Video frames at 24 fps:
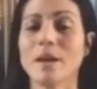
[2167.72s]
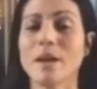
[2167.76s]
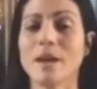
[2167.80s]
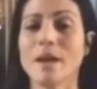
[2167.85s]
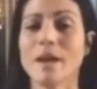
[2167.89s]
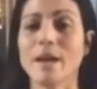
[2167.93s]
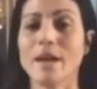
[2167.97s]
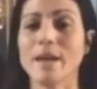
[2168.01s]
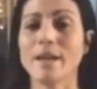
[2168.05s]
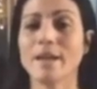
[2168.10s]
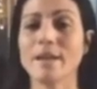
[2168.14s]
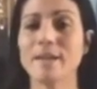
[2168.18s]

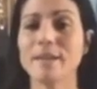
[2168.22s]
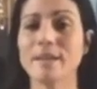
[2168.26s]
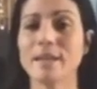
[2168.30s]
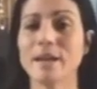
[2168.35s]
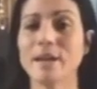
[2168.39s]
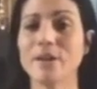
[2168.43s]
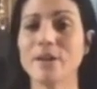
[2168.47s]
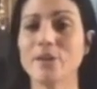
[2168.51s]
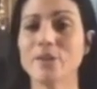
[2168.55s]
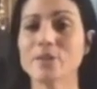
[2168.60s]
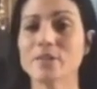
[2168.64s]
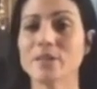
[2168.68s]
And
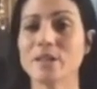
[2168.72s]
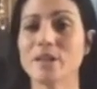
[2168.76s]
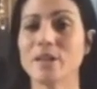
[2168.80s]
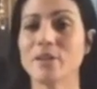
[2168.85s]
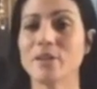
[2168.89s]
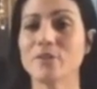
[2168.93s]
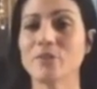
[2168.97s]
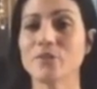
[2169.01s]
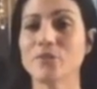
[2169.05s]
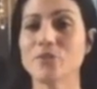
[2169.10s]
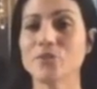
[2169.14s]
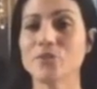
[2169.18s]
allow
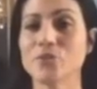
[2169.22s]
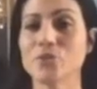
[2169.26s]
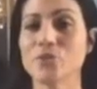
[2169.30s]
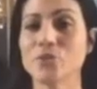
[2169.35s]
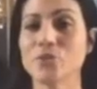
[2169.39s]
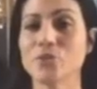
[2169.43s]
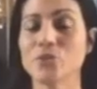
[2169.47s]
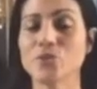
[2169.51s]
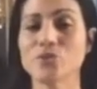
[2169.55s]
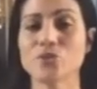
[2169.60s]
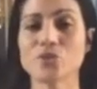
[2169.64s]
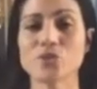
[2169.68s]
yourself
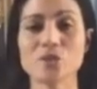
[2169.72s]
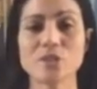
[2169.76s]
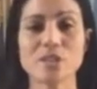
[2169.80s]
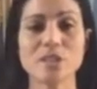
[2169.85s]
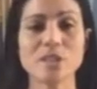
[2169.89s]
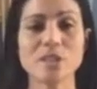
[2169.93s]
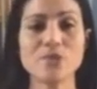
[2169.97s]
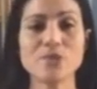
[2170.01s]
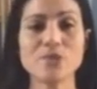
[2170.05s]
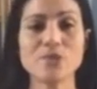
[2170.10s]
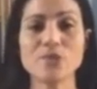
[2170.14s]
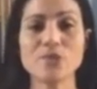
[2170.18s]
to just
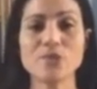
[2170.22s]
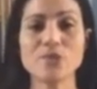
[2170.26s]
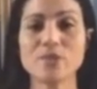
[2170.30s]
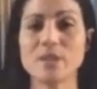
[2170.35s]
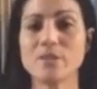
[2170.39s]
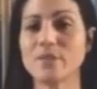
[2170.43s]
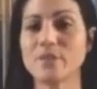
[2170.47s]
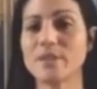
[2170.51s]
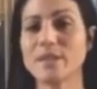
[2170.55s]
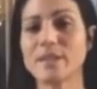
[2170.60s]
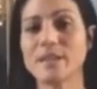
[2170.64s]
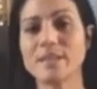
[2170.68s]
give
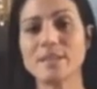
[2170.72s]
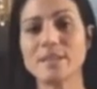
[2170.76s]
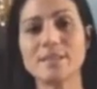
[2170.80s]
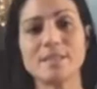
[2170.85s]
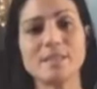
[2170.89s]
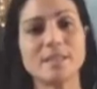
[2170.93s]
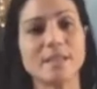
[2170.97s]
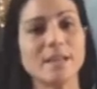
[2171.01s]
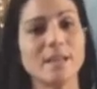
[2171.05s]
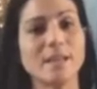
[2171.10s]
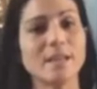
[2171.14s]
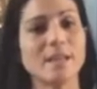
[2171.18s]
yourself a
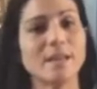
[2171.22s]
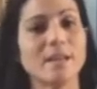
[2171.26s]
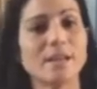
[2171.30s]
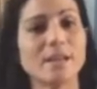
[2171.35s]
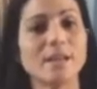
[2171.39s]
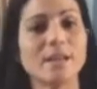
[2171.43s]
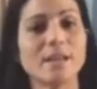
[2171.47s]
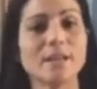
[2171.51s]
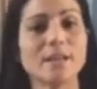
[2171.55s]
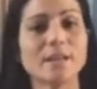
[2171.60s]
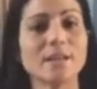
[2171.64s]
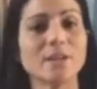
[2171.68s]
nice tight
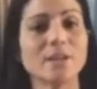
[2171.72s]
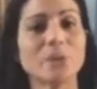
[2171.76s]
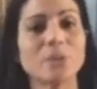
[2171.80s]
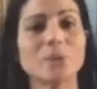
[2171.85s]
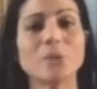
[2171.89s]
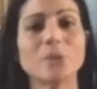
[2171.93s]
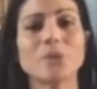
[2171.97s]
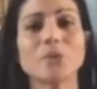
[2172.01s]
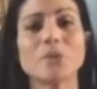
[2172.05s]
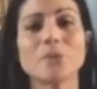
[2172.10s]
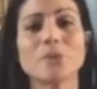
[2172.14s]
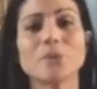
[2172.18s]
hug,
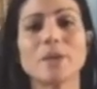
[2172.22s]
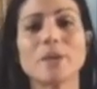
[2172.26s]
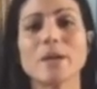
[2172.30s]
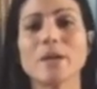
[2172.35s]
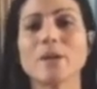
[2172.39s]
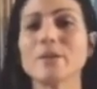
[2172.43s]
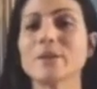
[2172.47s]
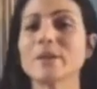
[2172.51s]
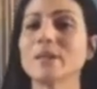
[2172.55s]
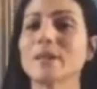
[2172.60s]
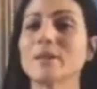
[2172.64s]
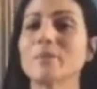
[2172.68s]
roll
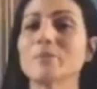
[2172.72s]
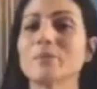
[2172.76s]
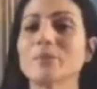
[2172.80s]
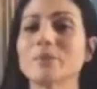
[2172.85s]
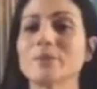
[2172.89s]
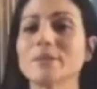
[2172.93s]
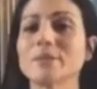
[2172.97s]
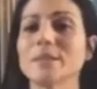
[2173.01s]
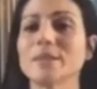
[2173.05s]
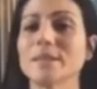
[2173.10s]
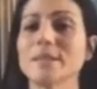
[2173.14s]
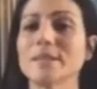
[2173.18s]
around a
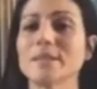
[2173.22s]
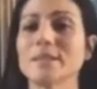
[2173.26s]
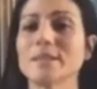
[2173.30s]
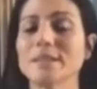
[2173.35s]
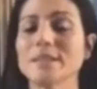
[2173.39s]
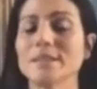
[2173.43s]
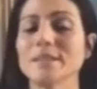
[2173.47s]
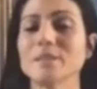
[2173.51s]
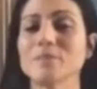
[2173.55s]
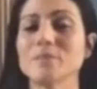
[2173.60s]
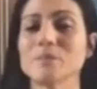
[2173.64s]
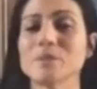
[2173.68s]
couple
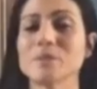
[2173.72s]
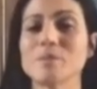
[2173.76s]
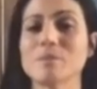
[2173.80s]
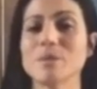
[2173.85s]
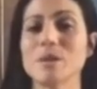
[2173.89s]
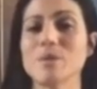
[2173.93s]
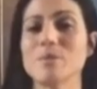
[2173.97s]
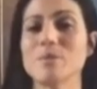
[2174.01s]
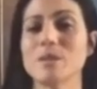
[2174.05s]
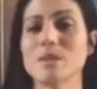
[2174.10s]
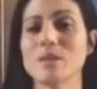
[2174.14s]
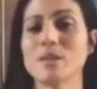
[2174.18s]
times,
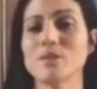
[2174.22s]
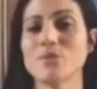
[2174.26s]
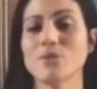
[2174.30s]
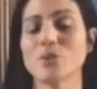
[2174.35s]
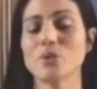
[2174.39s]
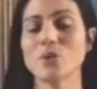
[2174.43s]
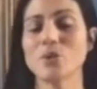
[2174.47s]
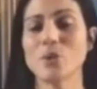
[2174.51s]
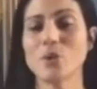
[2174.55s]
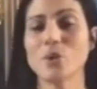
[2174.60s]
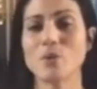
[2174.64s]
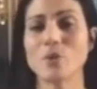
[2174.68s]
maybe give
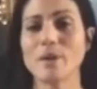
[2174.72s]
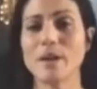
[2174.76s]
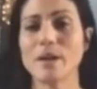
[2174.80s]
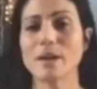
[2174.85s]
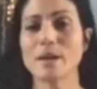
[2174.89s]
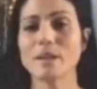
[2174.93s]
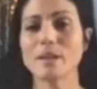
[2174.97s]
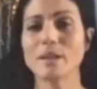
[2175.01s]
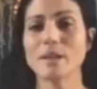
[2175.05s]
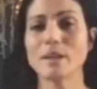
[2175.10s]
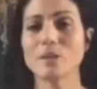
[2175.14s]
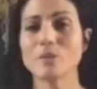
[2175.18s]
your lower
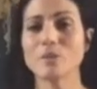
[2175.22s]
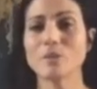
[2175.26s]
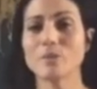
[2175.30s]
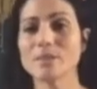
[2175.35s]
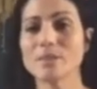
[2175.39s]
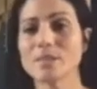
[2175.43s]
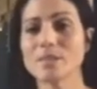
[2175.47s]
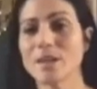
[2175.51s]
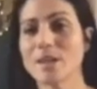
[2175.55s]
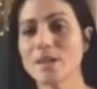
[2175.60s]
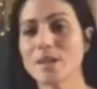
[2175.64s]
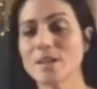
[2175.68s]
back a little
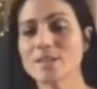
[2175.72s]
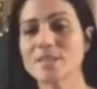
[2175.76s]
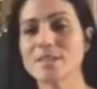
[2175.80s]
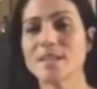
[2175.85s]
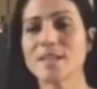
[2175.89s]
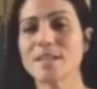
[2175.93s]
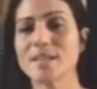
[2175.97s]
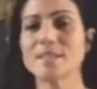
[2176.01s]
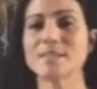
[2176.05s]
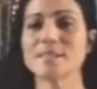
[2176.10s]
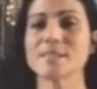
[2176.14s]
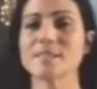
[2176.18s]
massage,
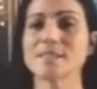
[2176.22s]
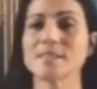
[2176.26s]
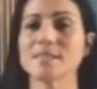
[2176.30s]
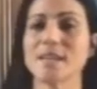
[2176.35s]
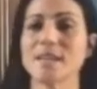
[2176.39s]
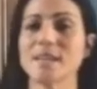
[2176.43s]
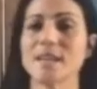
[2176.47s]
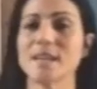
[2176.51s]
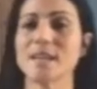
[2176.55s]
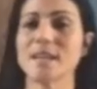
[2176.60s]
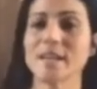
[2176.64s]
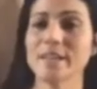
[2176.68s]
side to
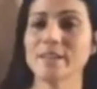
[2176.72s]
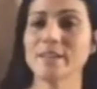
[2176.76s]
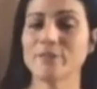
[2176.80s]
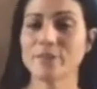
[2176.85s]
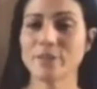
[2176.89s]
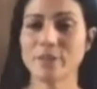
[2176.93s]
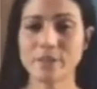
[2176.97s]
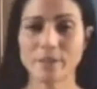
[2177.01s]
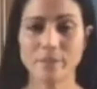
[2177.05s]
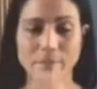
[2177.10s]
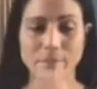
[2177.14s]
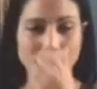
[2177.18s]
side,
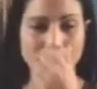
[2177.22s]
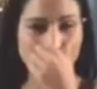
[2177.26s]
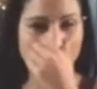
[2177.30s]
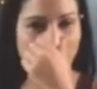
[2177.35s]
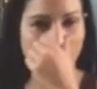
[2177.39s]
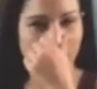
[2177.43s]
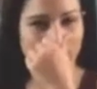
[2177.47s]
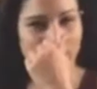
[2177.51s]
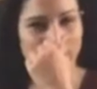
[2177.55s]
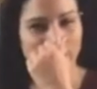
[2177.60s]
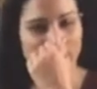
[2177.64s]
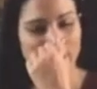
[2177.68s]
front and
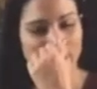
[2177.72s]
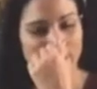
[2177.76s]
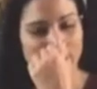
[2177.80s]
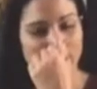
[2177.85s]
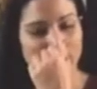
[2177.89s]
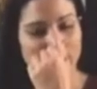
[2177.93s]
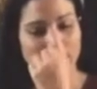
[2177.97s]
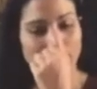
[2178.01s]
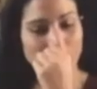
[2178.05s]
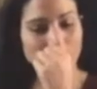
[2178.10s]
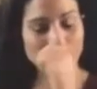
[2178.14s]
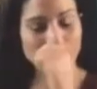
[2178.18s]
back,
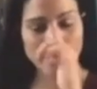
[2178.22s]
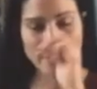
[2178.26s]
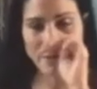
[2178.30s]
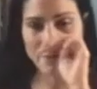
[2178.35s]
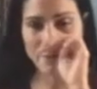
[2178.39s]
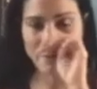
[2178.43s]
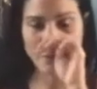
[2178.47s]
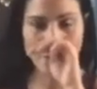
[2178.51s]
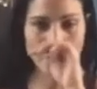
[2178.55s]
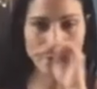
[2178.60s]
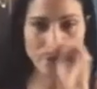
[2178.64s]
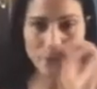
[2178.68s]

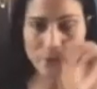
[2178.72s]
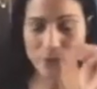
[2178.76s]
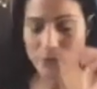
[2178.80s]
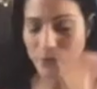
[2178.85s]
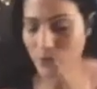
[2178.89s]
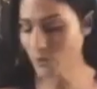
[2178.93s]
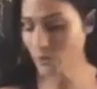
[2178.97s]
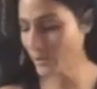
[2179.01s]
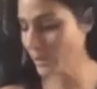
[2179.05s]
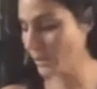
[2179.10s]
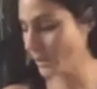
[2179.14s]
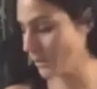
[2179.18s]
whatever feels
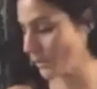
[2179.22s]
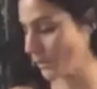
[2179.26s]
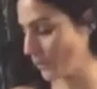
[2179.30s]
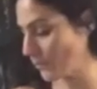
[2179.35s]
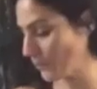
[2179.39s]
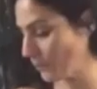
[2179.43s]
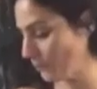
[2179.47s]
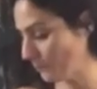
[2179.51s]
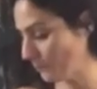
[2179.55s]
good here.